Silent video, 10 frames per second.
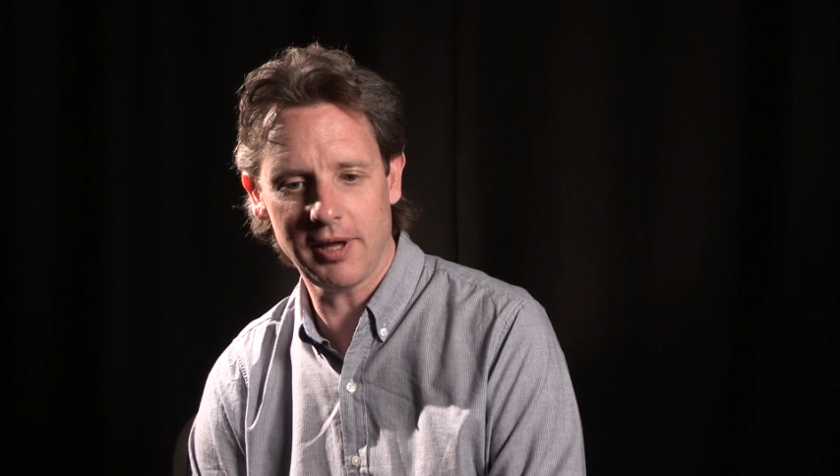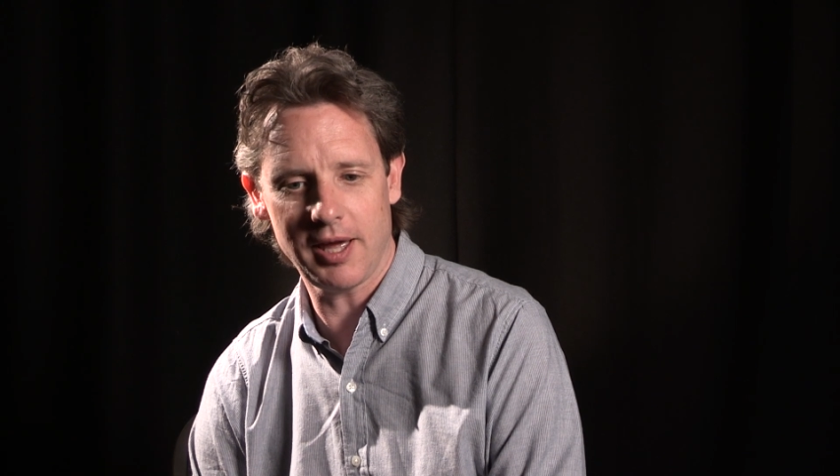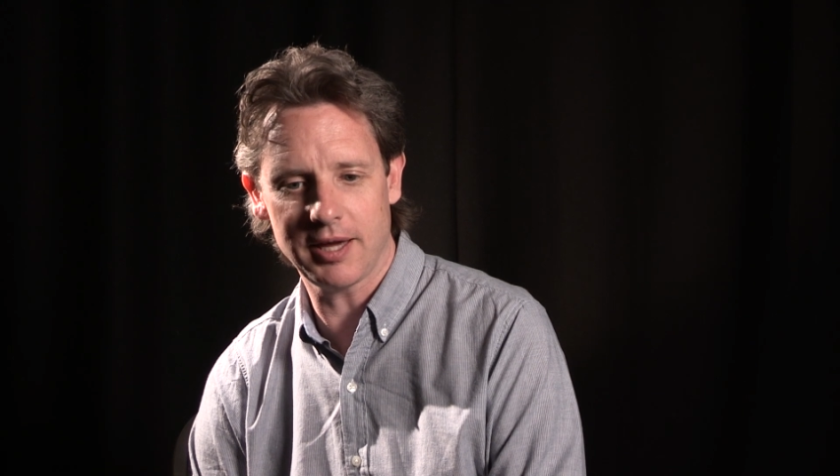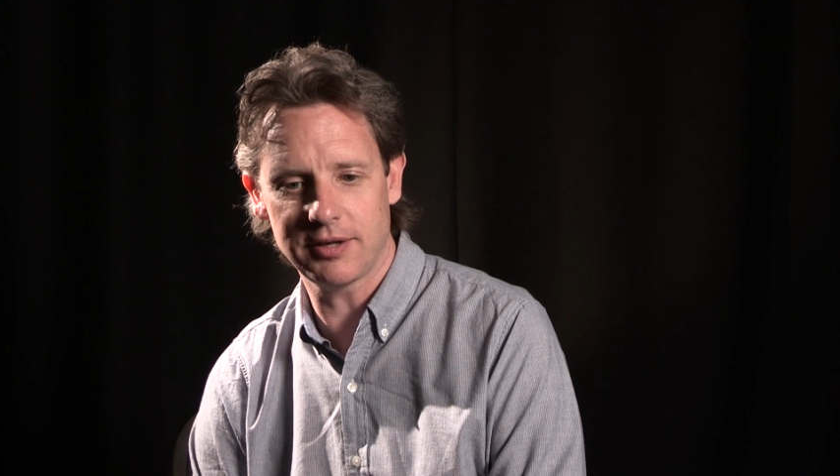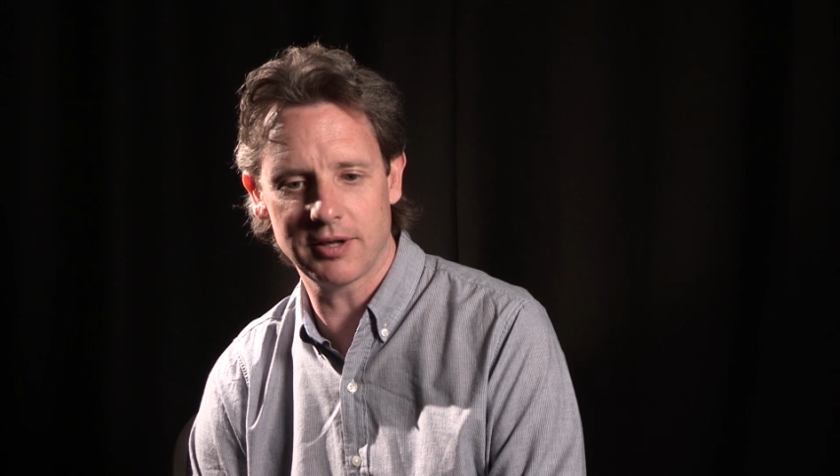
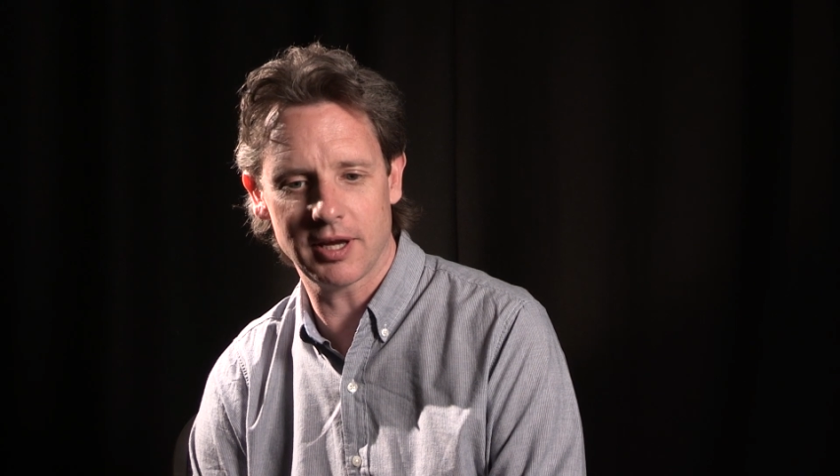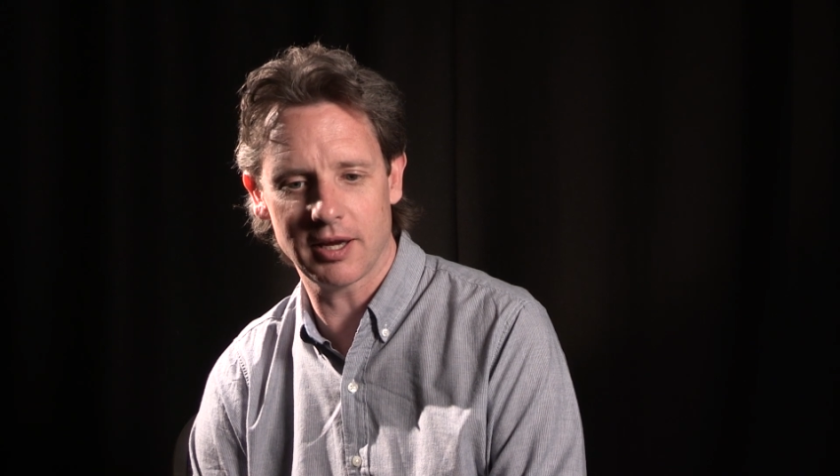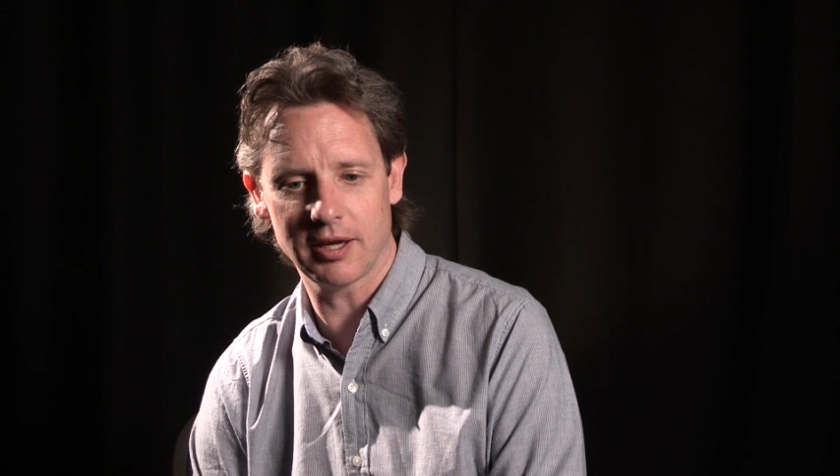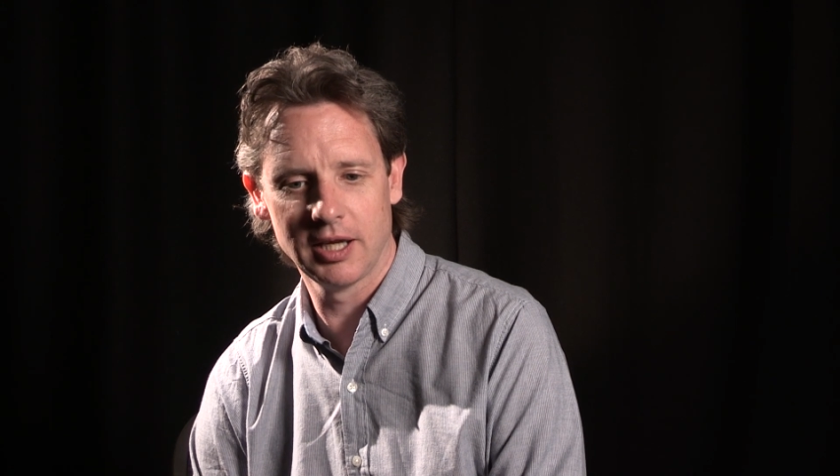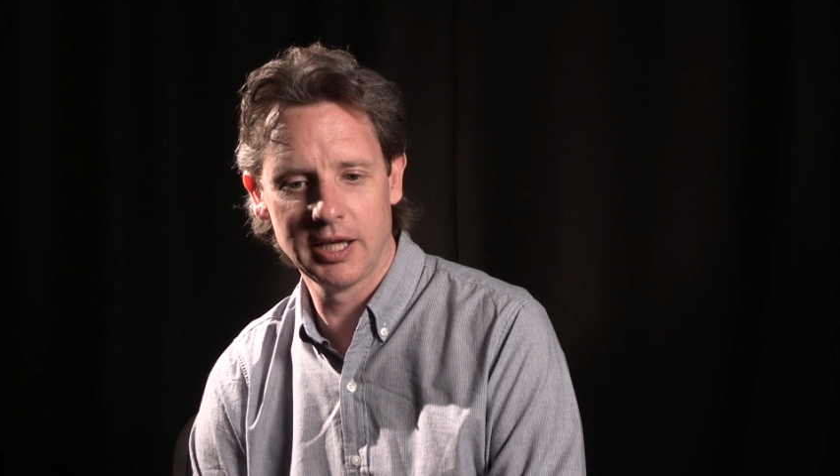And
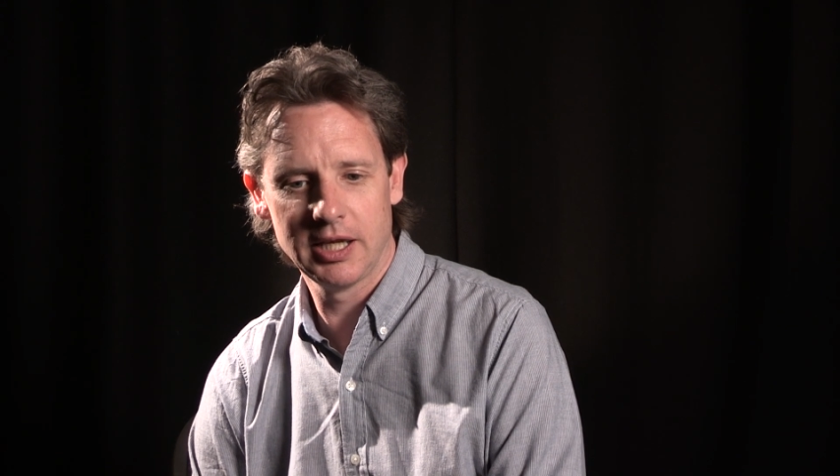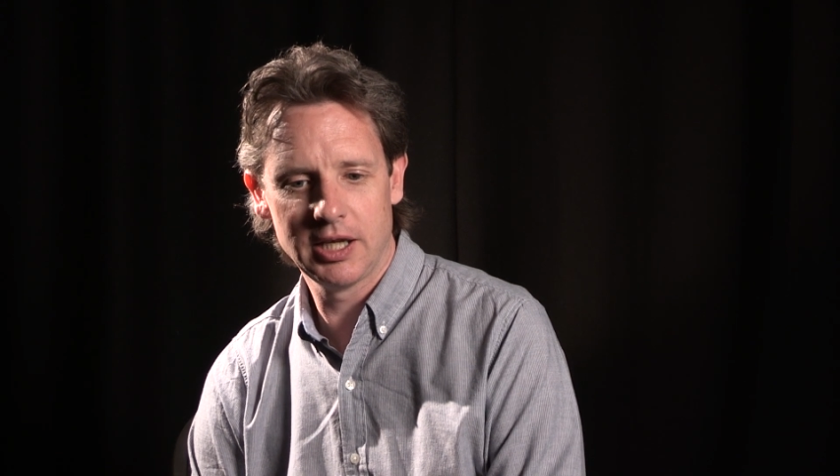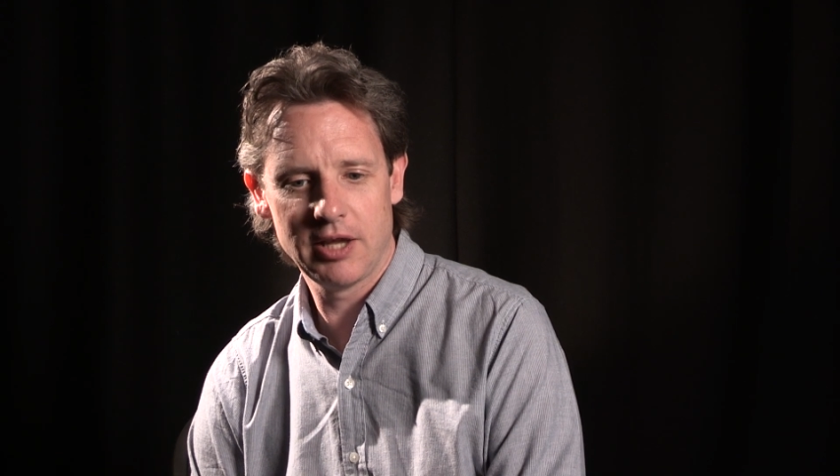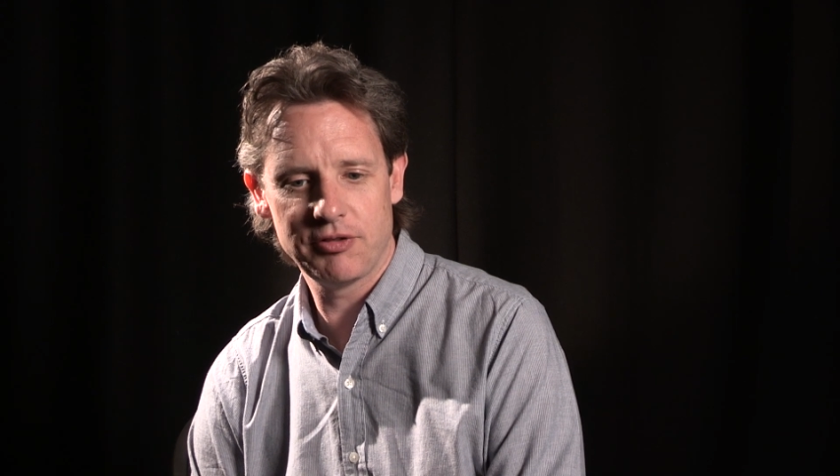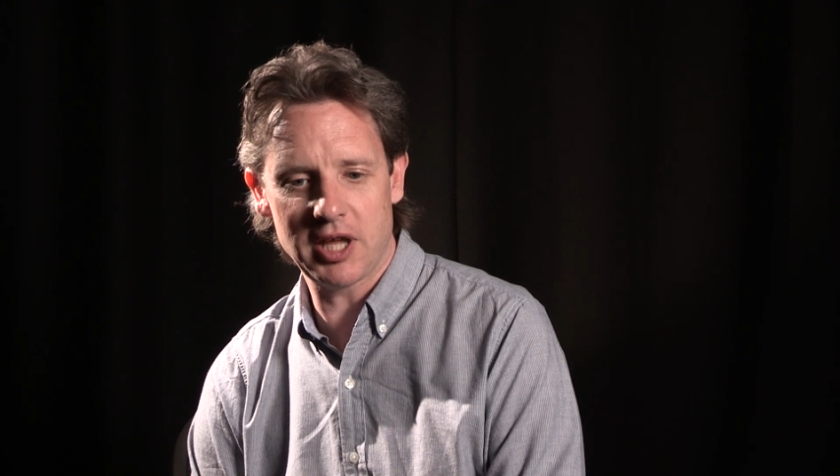
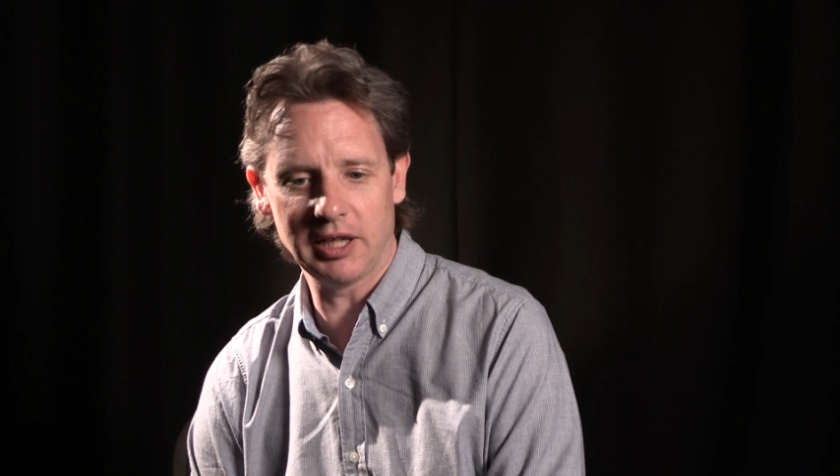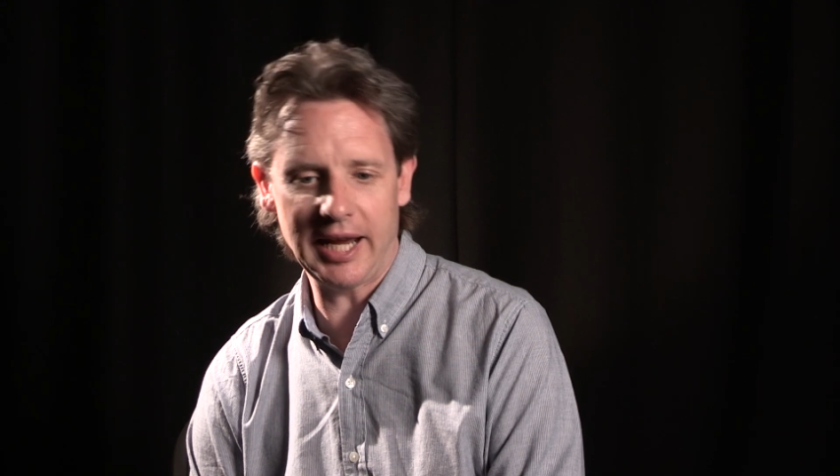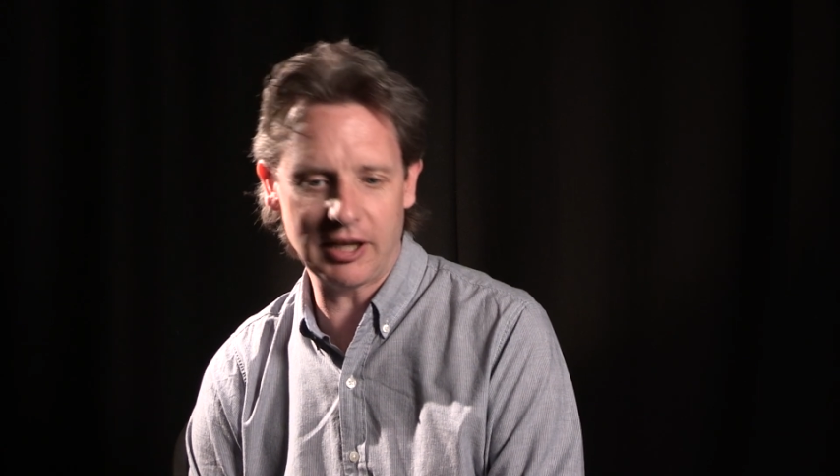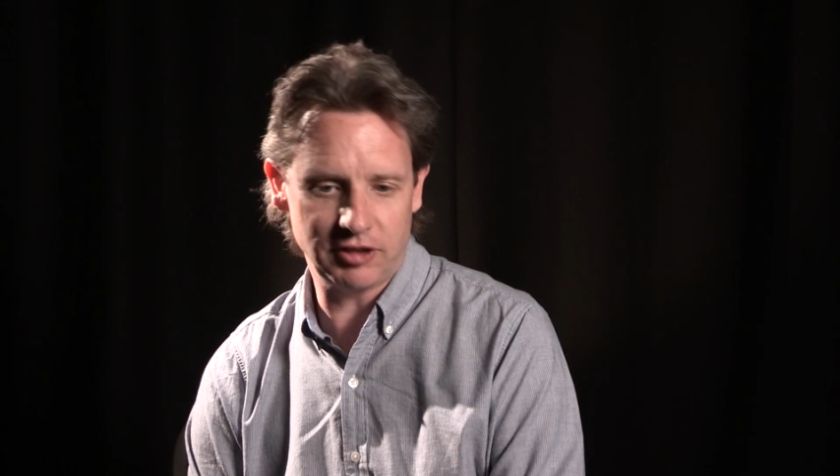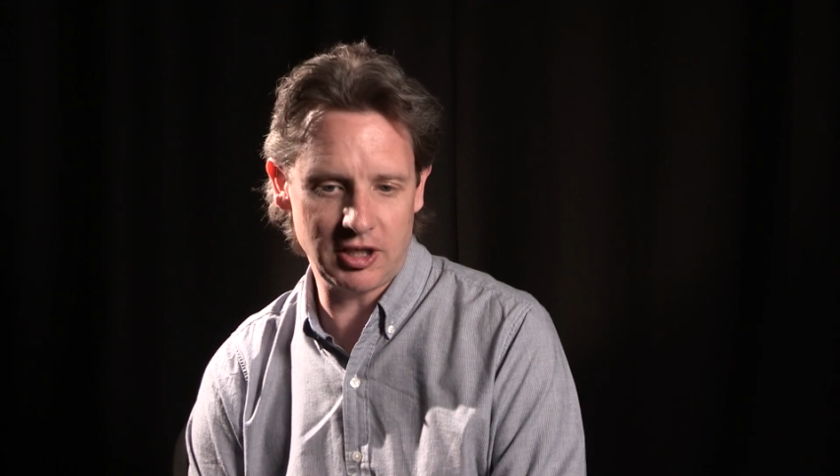their
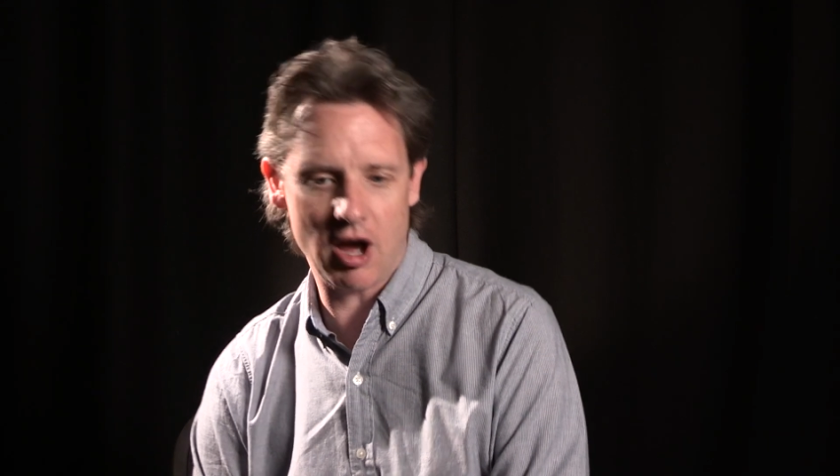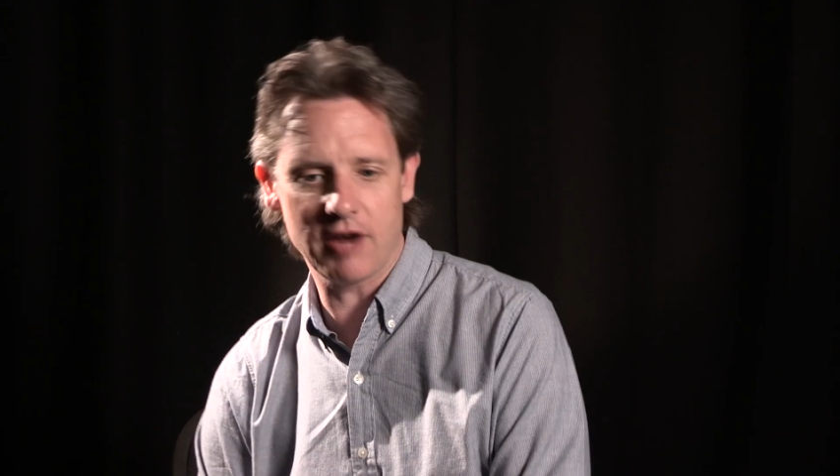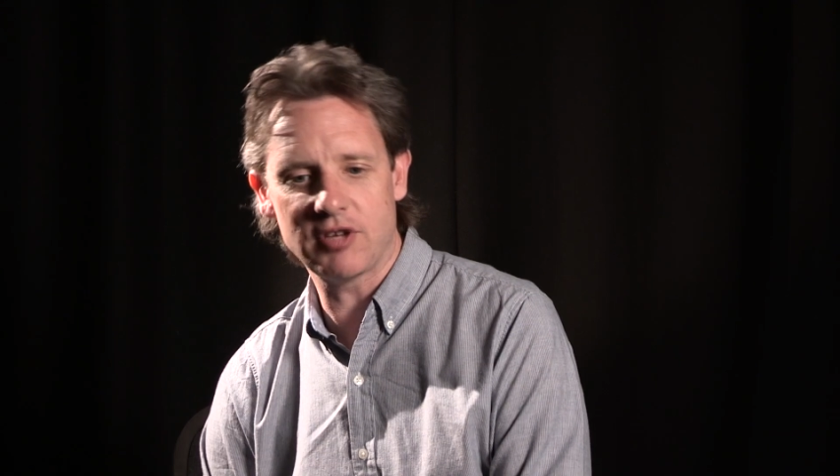legacy kind